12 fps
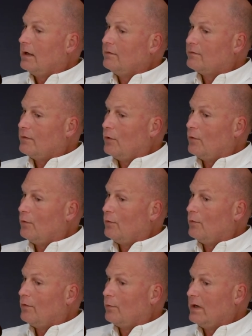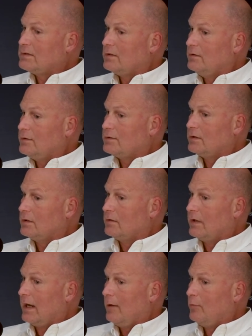And so the
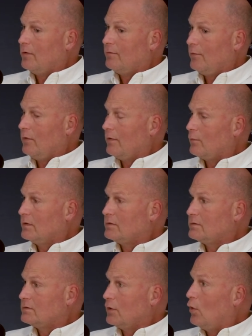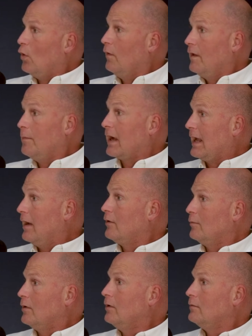resolution that I put forth was to hold them
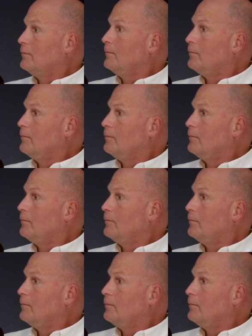accountable.